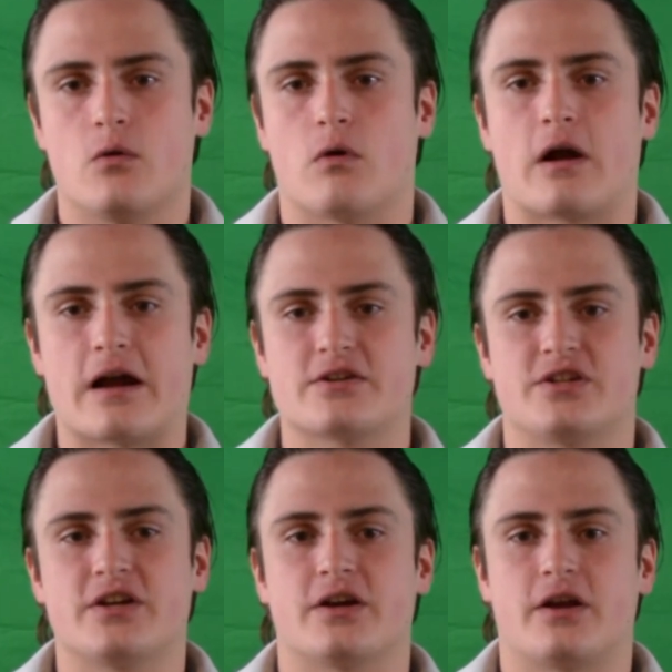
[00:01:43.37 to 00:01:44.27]
we're
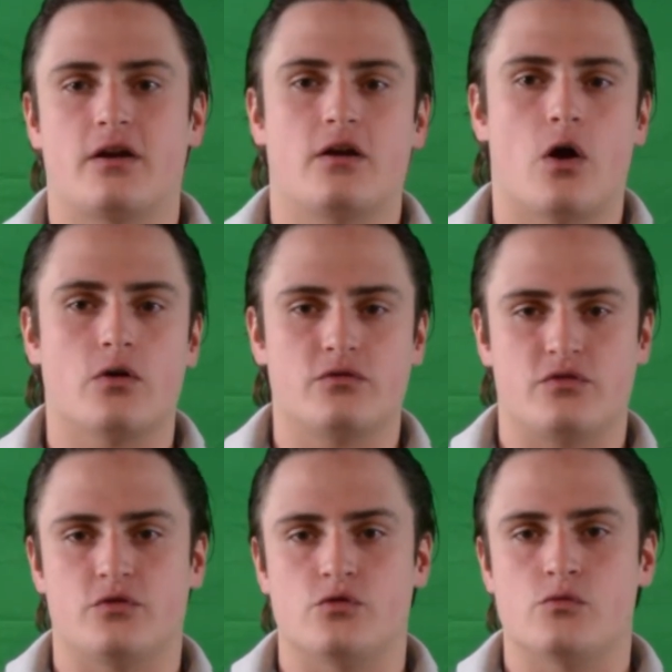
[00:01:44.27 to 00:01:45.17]
actually gonna go
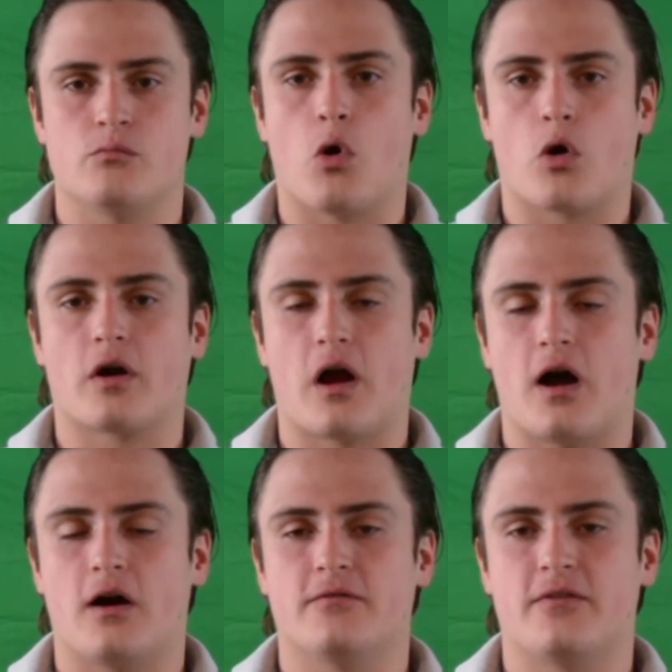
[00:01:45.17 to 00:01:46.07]
do more
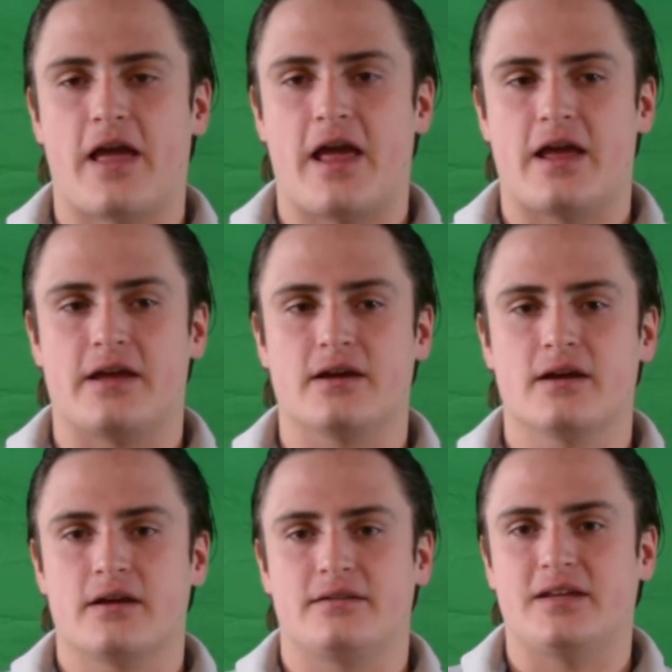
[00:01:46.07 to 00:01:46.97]
of a
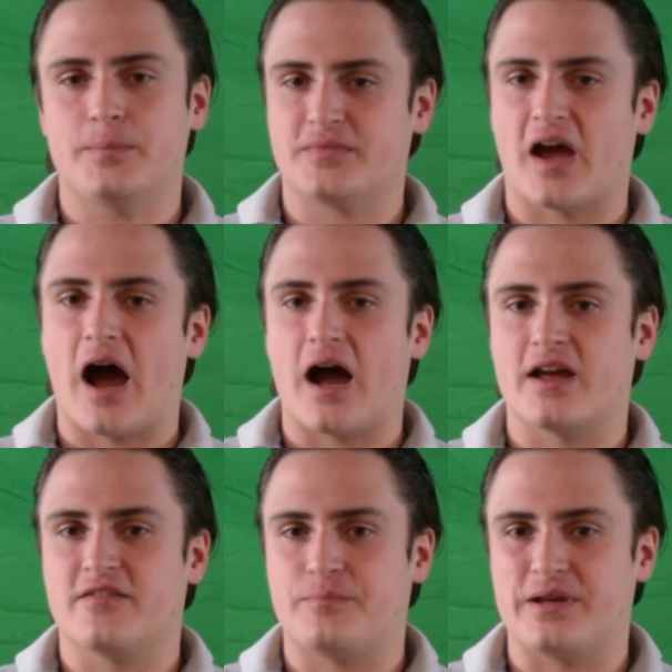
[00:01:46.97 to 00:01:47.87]
deep
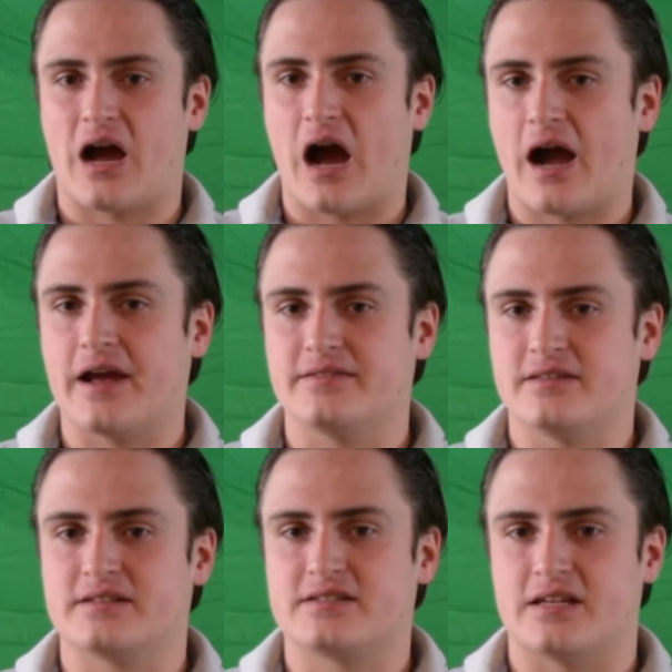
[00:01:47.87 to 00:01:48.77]
dive behind
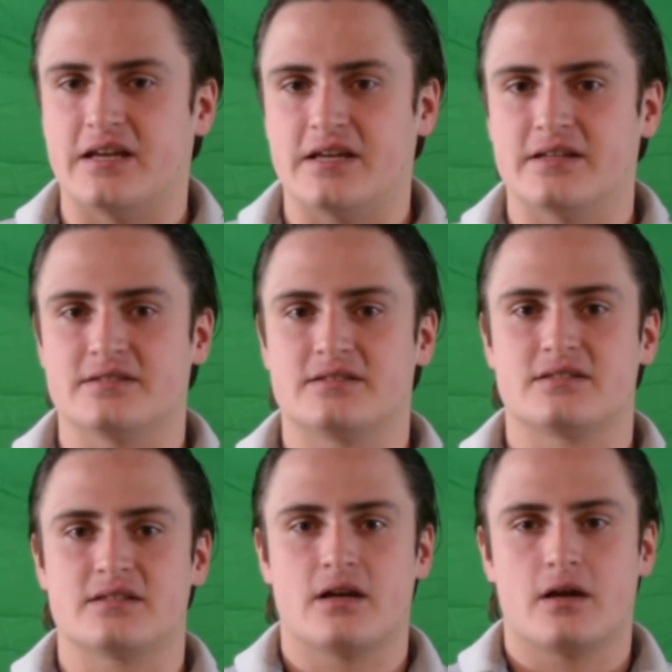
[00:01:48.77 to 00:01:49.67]
the
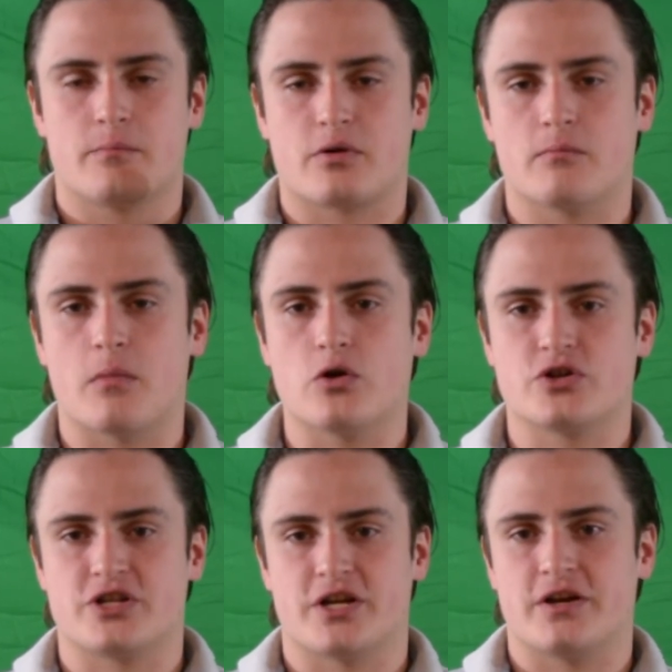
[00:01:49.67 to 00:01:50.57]
scenes
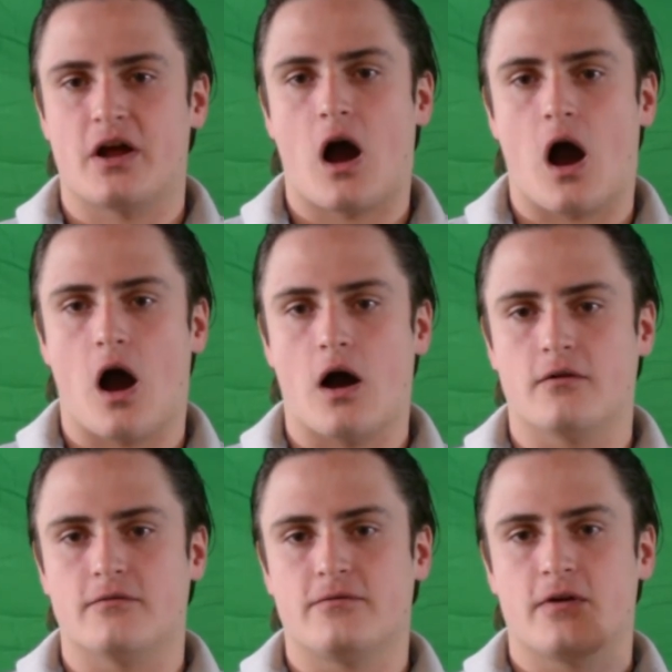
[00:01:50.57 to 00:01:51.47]
promotion
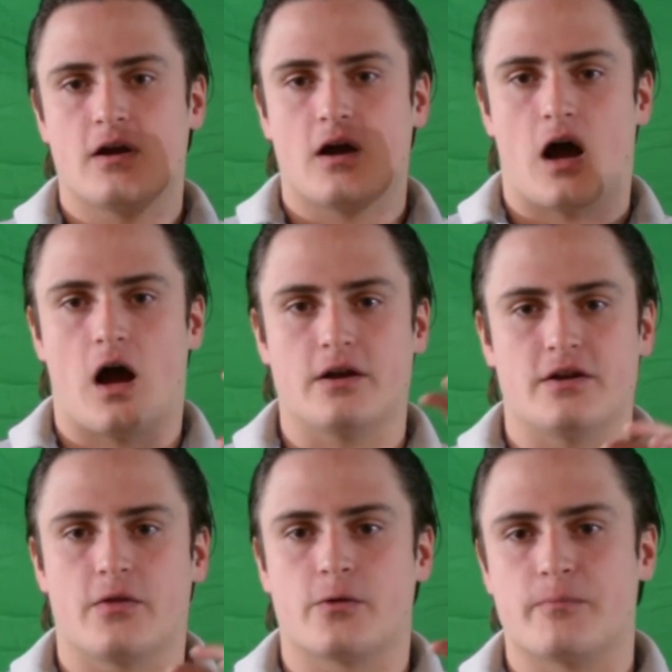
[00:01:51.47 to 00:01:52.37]
of
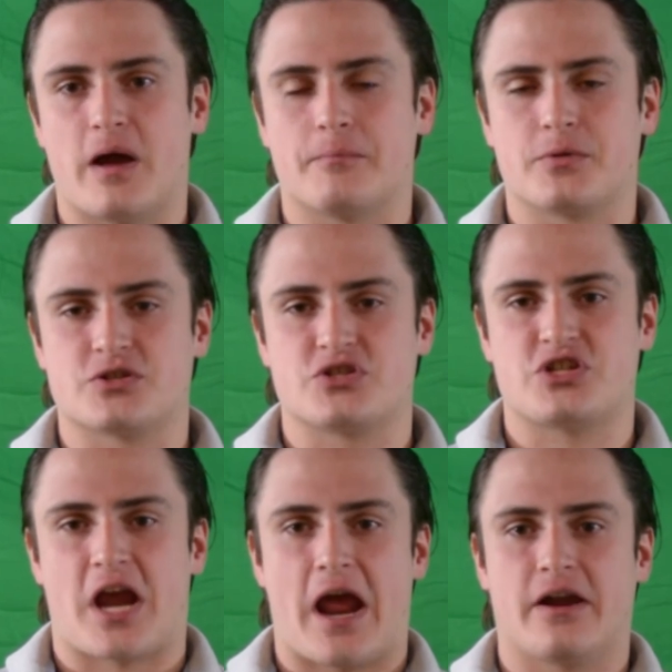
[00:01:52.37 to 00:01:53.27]
another member's
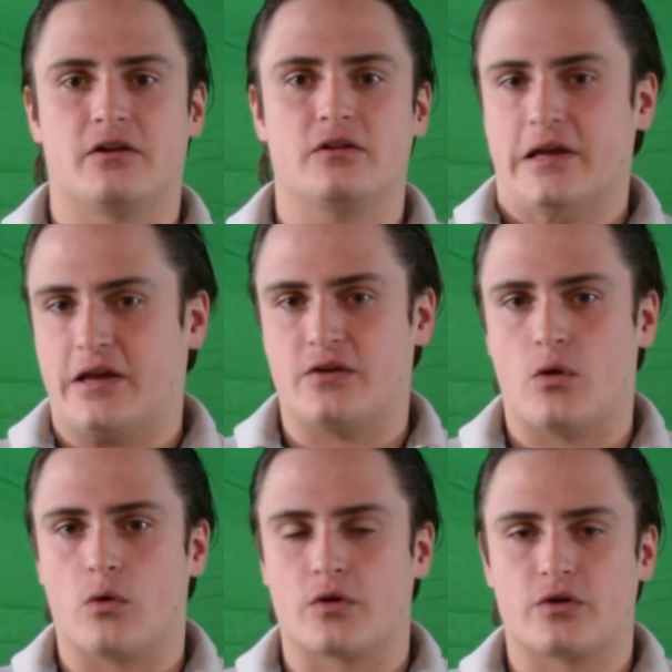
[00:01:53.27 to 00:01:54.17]
channel in
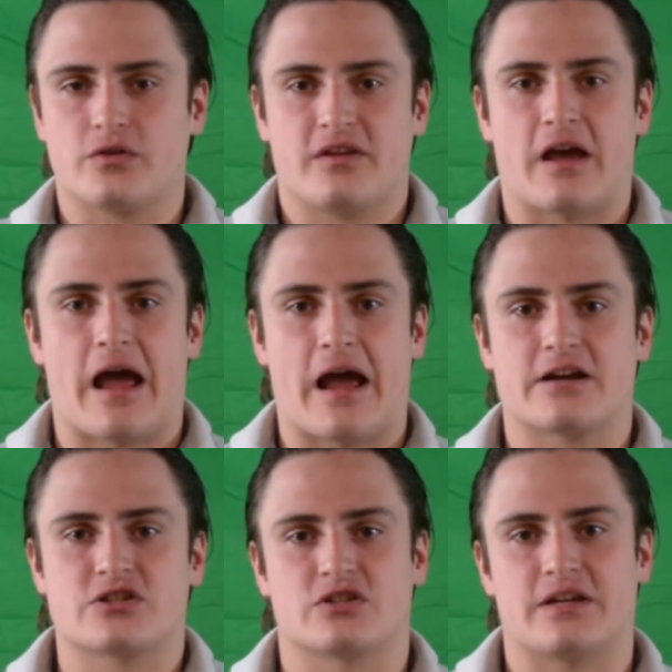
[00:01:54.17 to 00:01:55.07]
order to
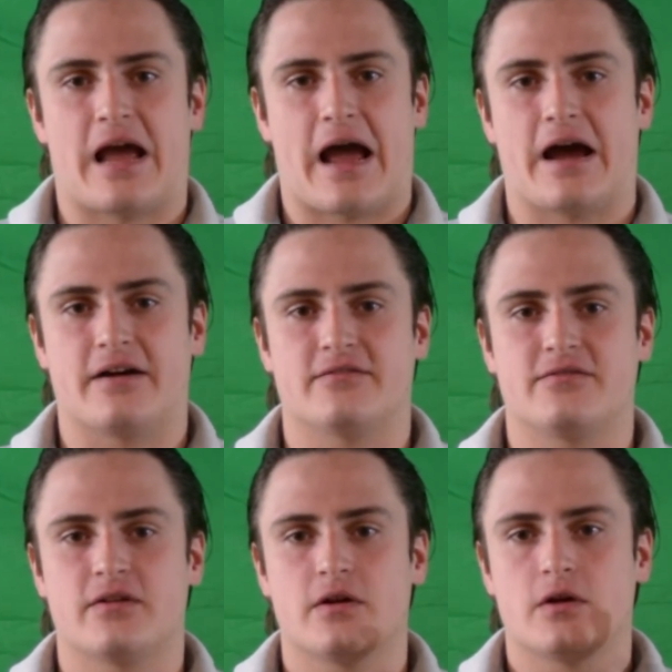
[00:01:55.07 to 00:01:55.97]
actually
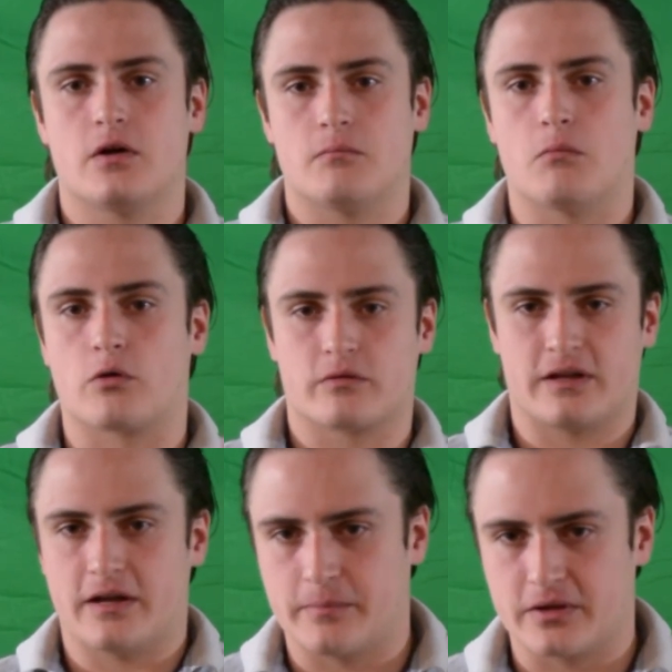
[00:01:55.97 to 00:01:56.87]
have more
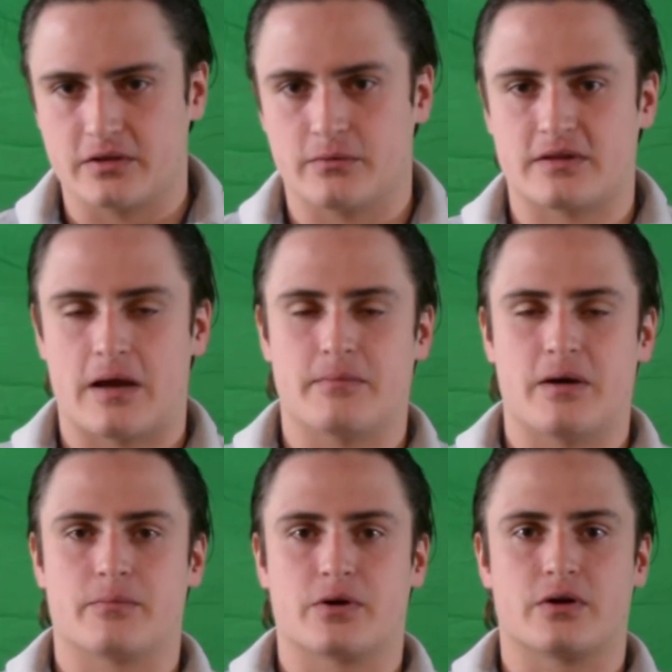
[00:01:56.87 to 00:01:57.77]
relatability with that
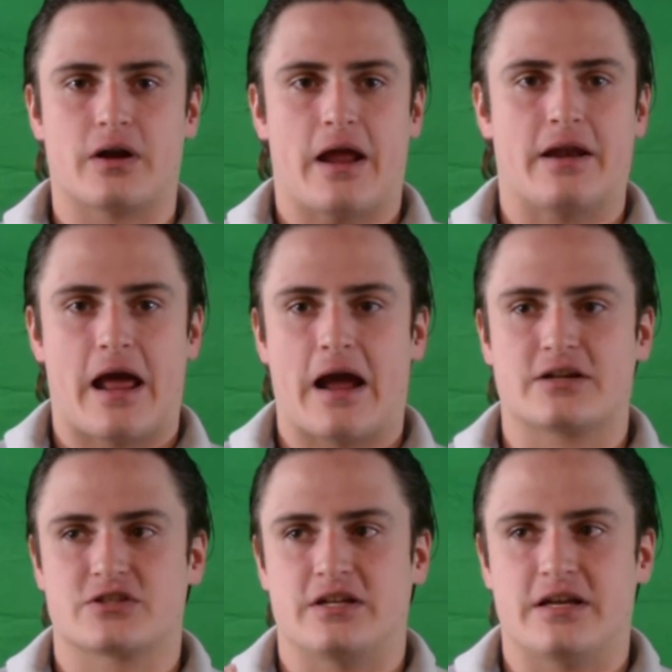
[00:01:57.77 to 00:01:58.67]
member and
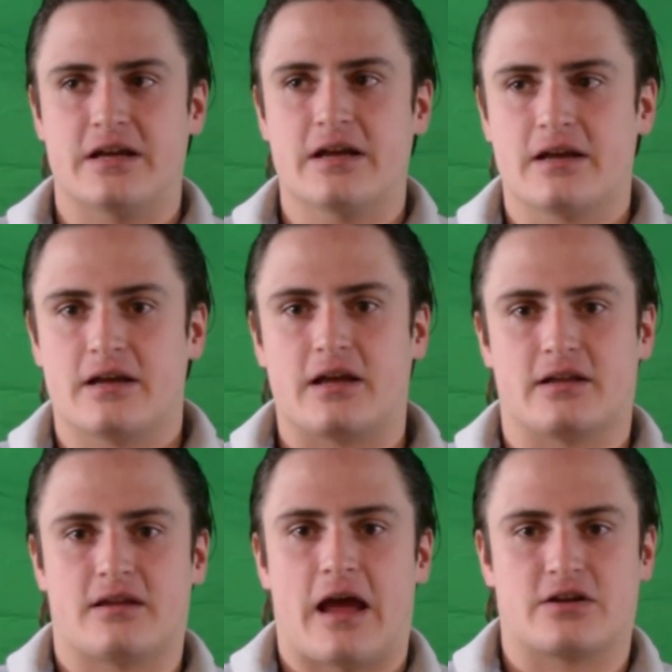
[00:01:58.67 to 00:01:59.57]
actually
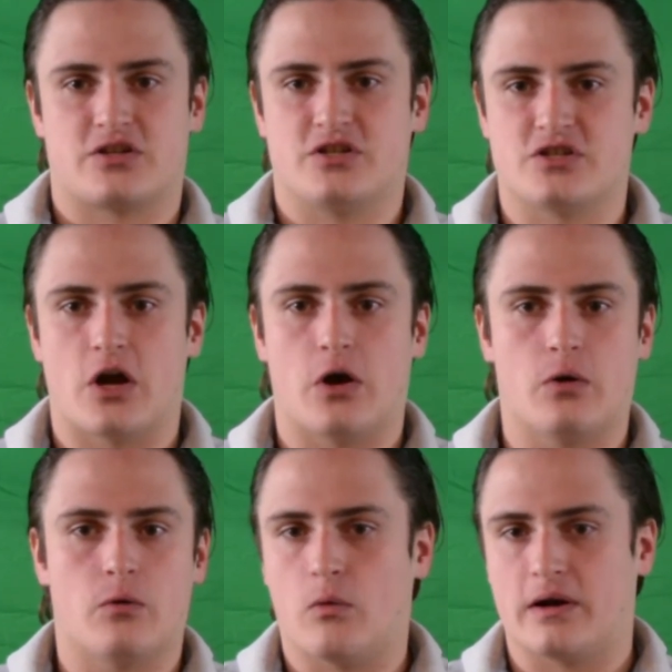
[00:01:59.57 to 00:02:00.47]
get to actually
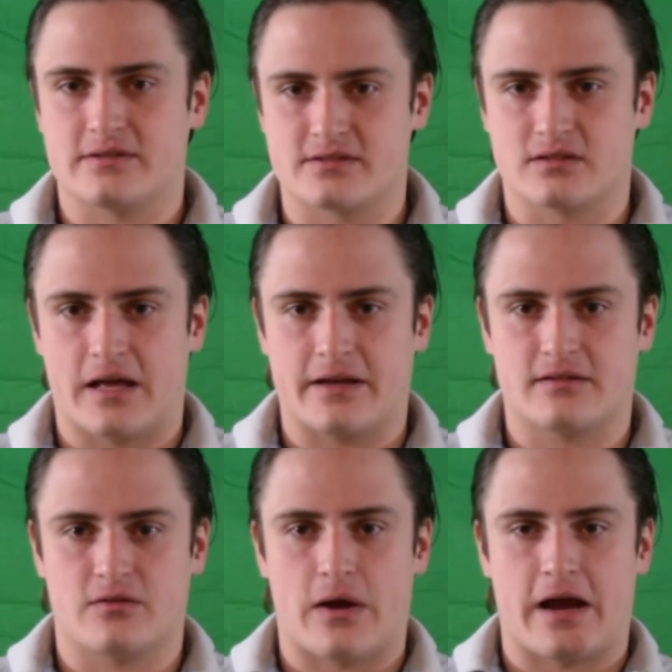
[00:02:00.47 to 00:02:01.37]
show what it's like
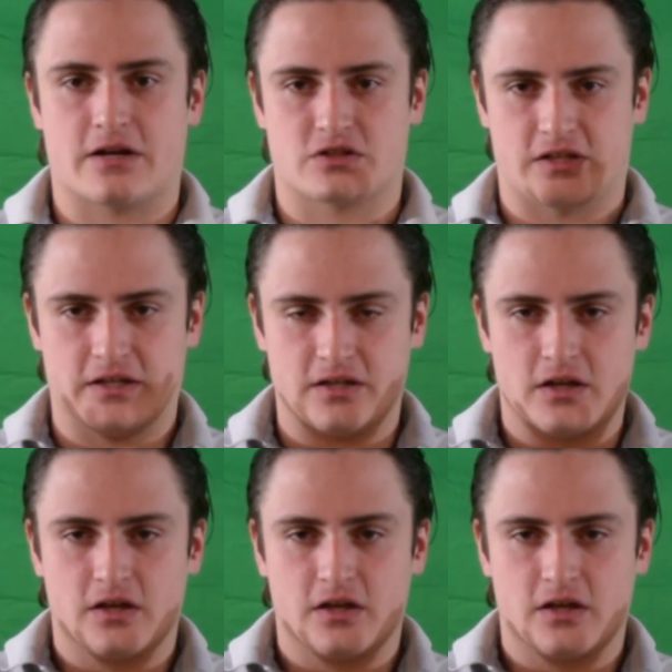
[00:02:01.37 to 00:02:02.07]
to actually